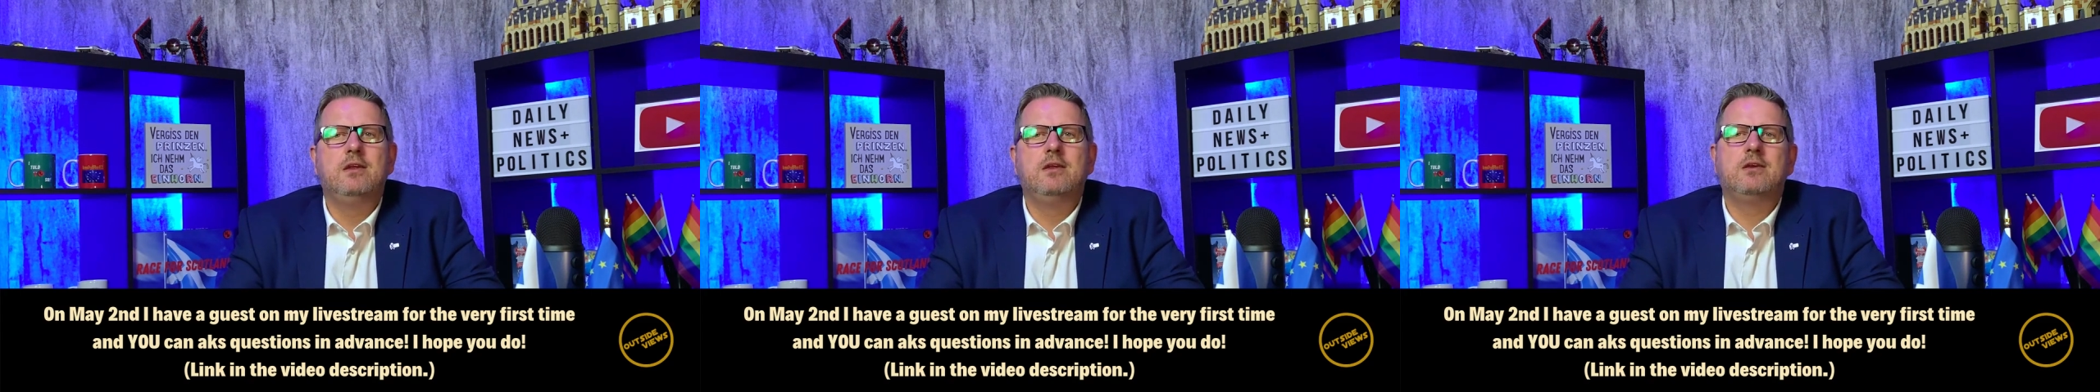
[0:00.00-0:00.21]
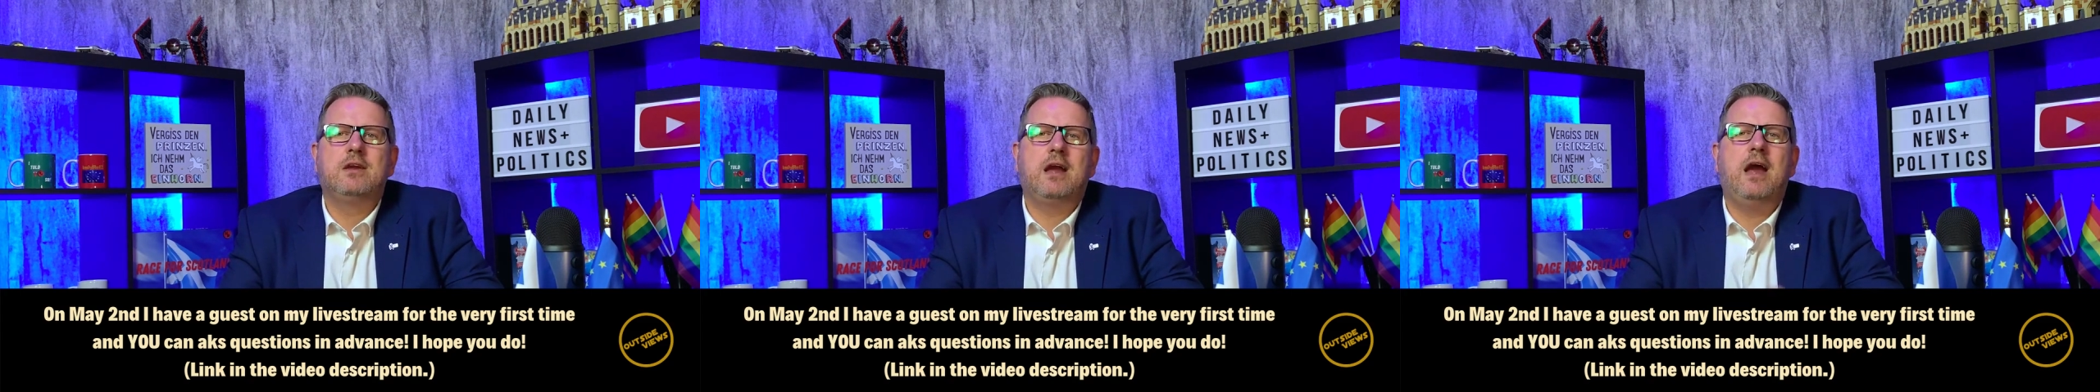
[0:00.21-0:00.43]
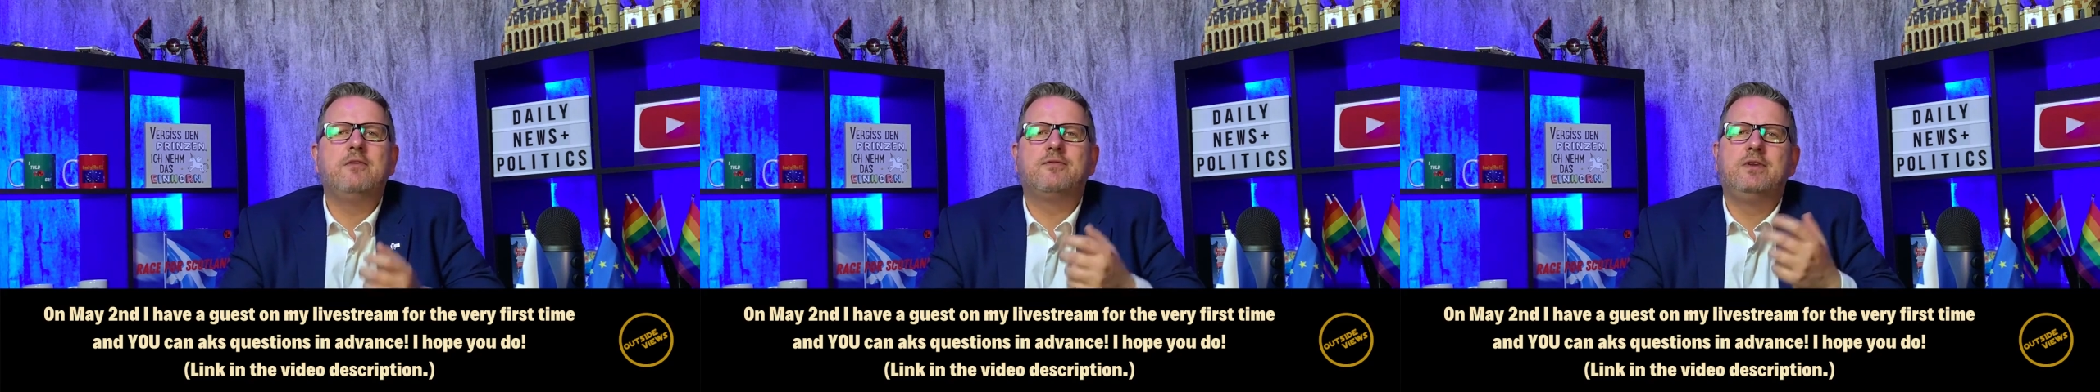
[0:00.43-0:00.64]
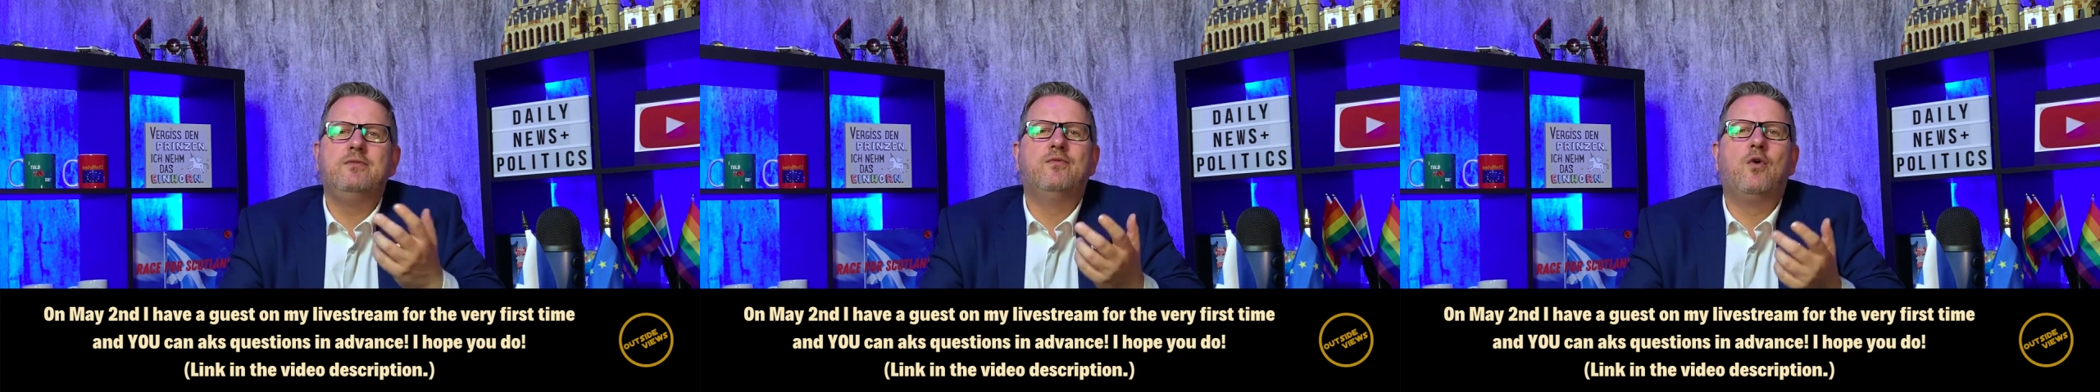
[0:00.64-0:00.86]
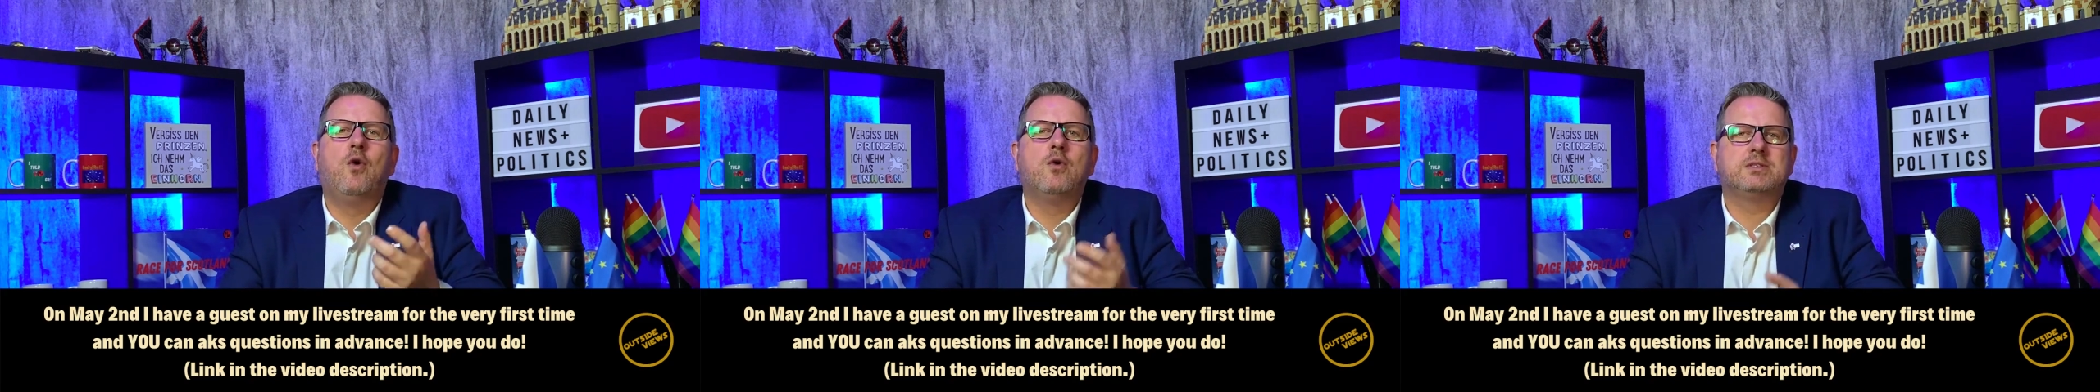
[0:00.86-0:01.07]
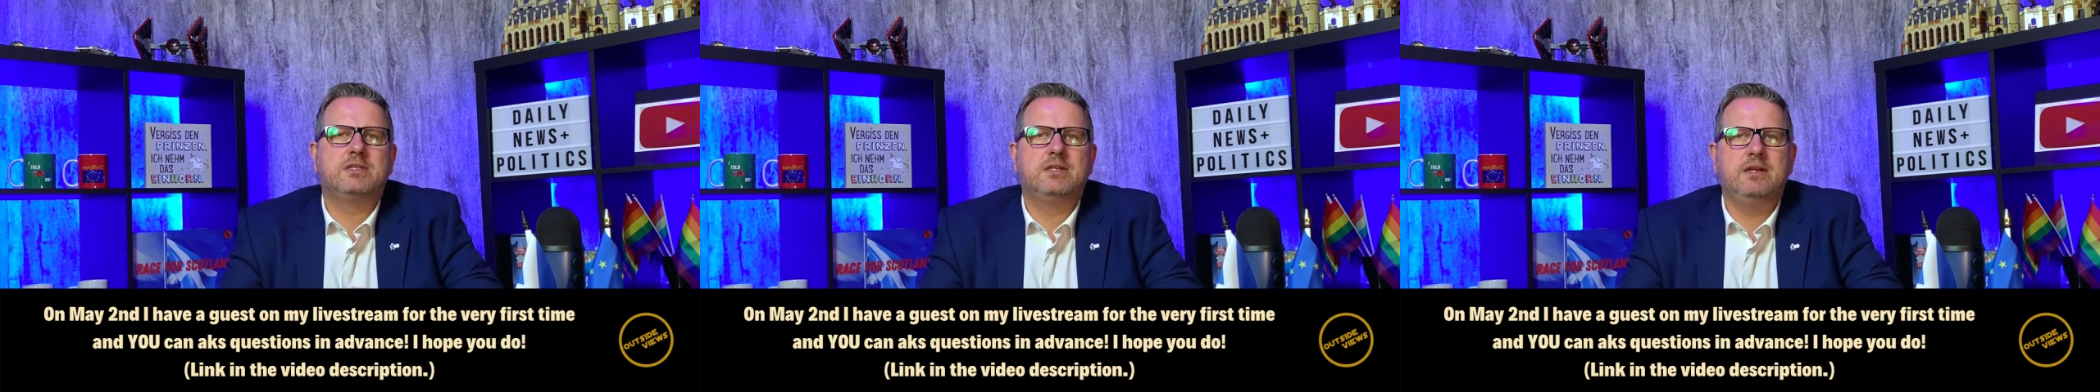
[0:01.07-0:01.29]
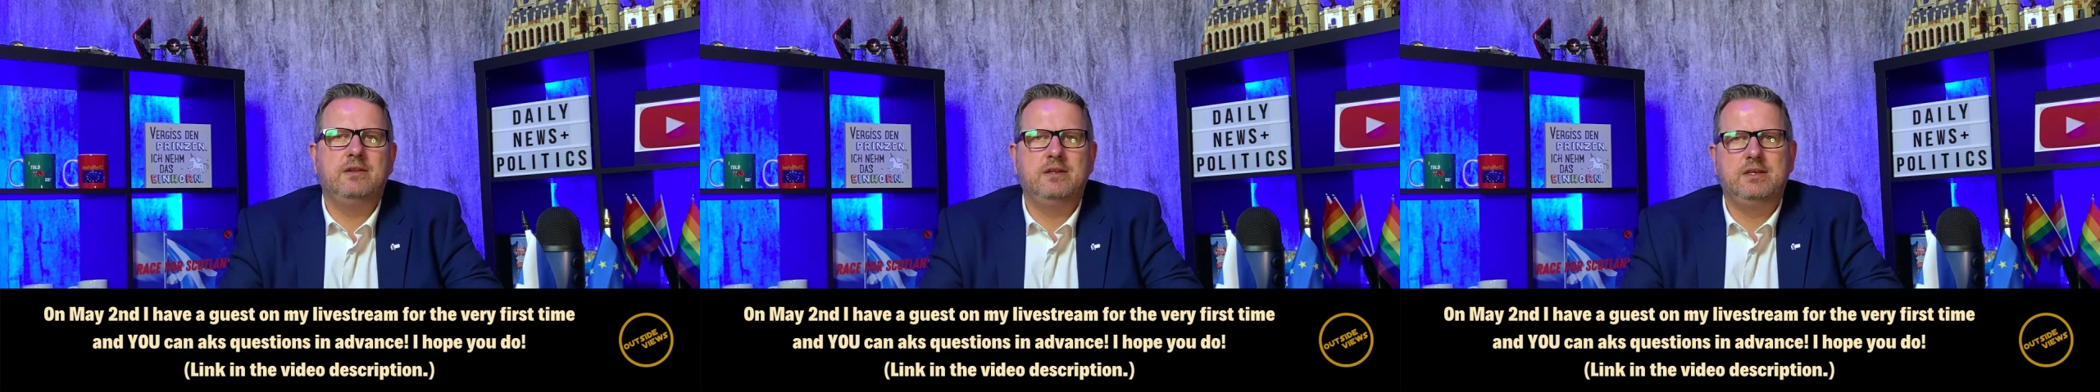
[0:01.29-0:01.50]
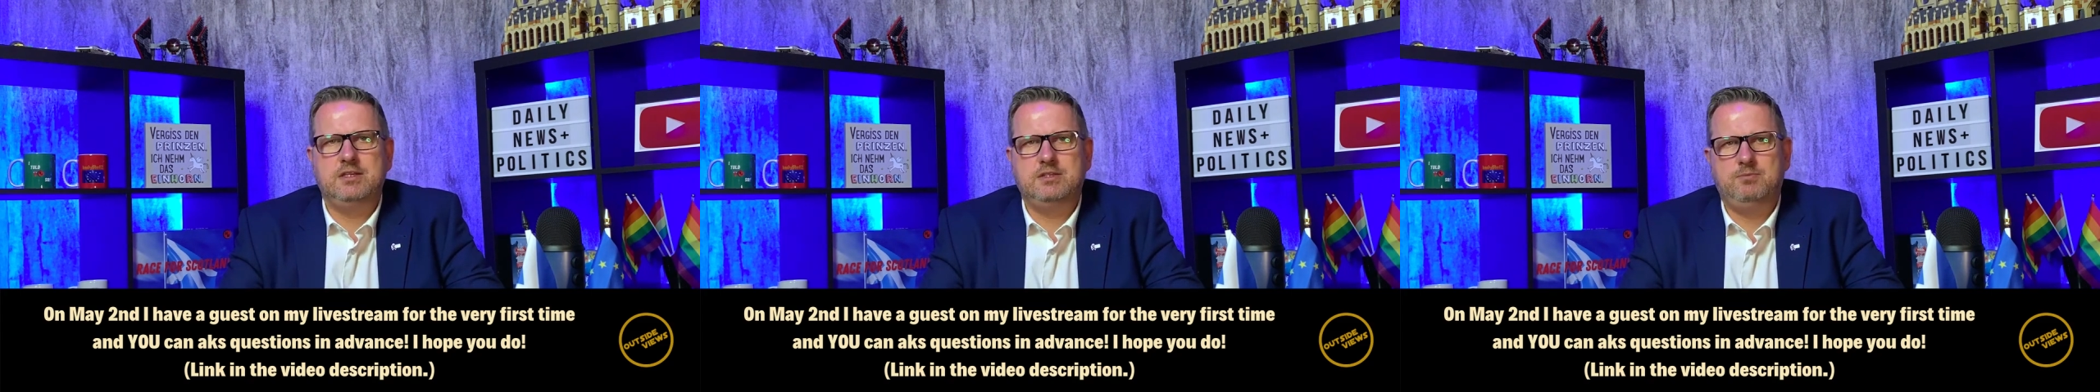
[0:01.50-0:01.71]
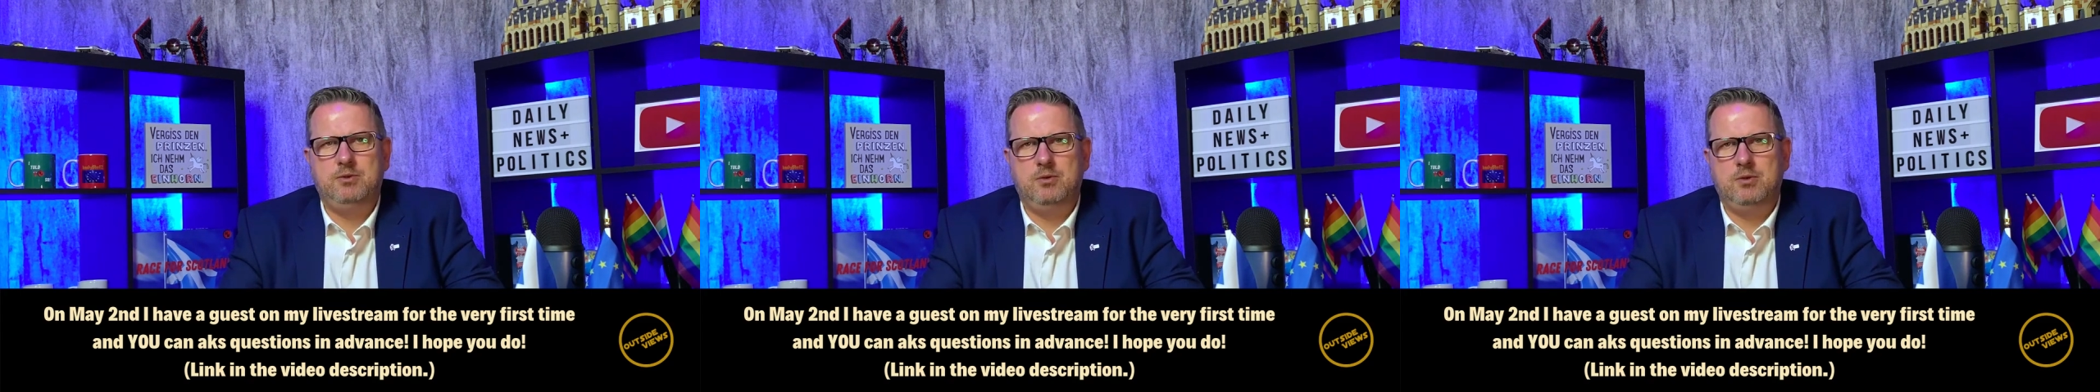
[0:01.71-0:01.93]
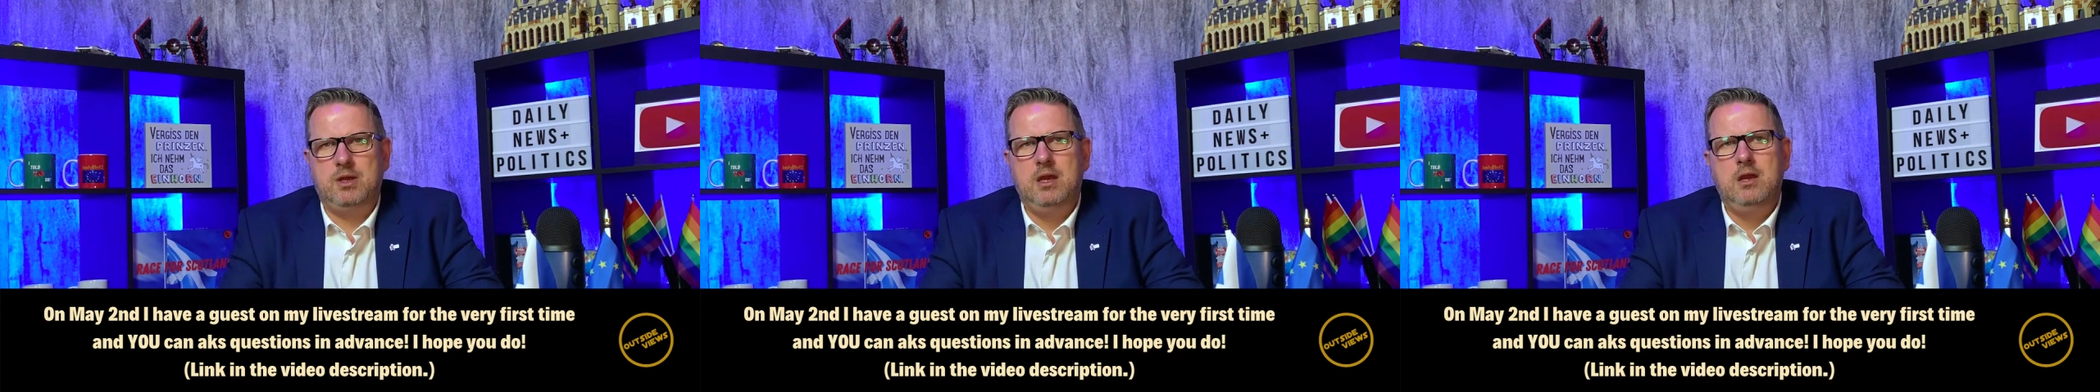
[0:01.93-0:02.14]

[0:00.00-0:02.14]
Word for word: kind of divorced in the dispute,